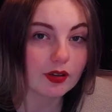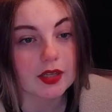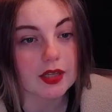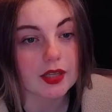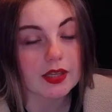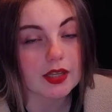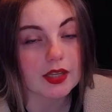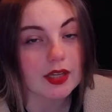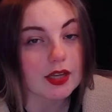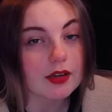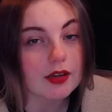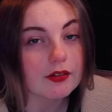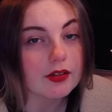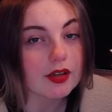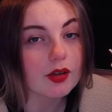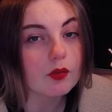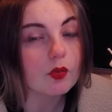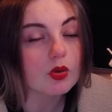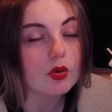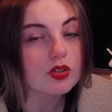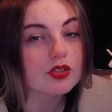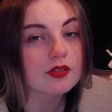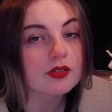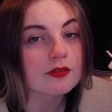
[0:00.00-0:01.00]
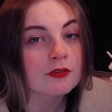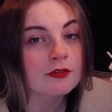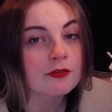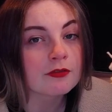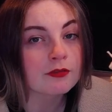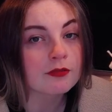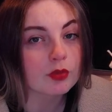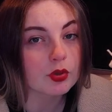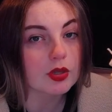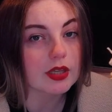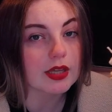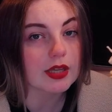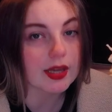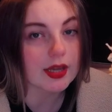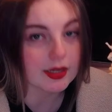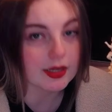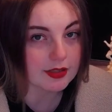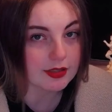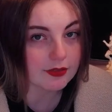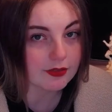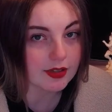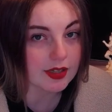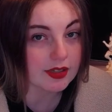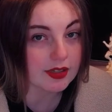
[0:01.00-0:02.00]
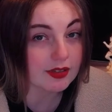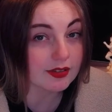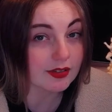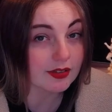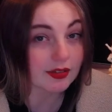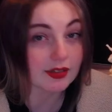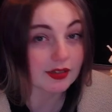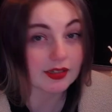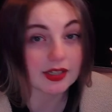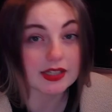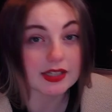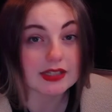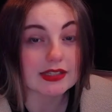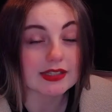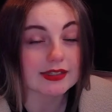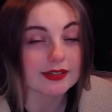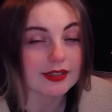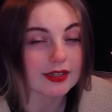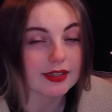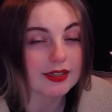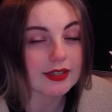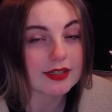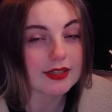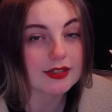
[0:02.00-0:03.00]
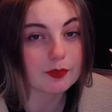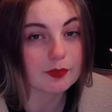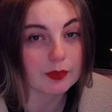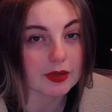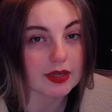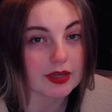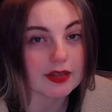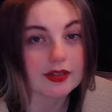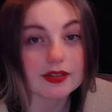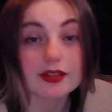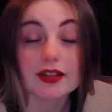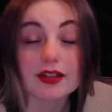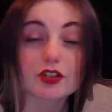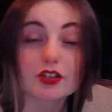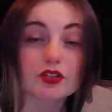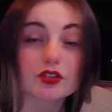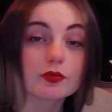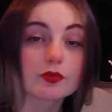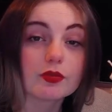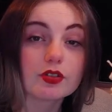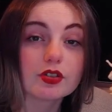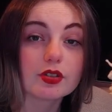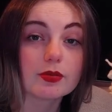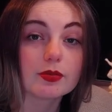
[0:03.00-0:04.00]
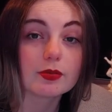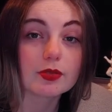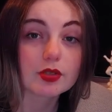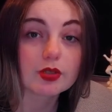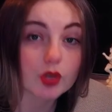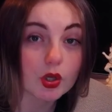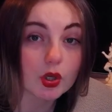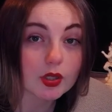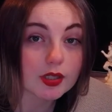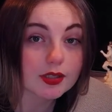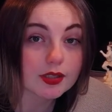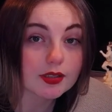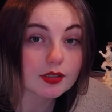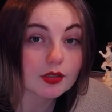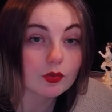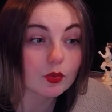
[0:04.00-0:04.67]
The area wasn't fully excavated until the 1990s by the National Museum of Scotland,